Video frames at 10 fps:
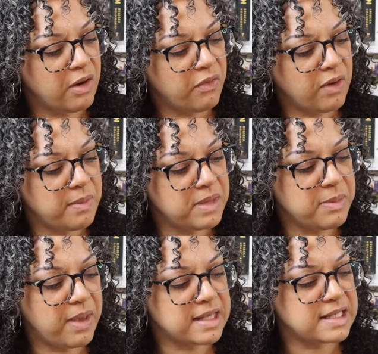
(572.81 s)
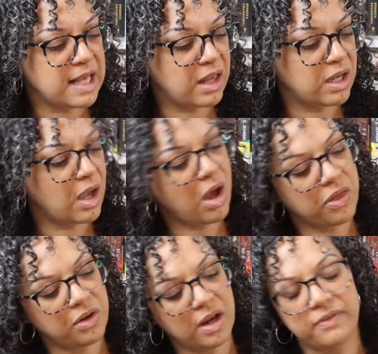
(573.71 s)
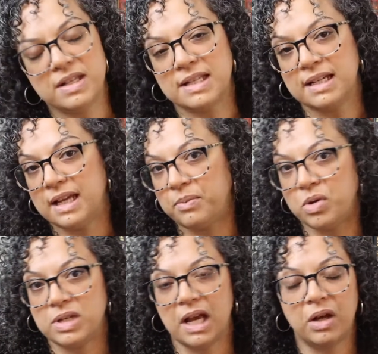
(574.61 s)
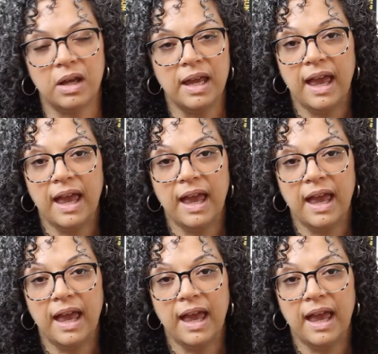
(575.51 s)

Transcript: from the best-selling author of The Sundown Motel.